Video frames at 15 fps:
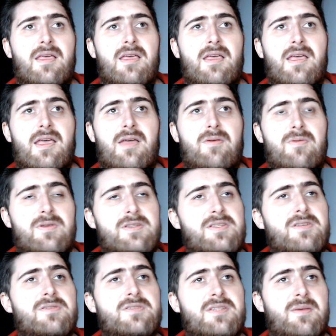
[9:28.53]
It would
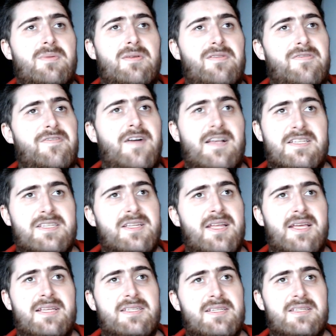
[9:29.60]
do something
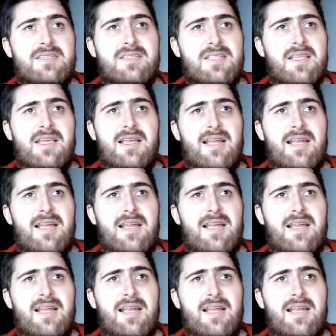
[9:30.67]
fascinating to the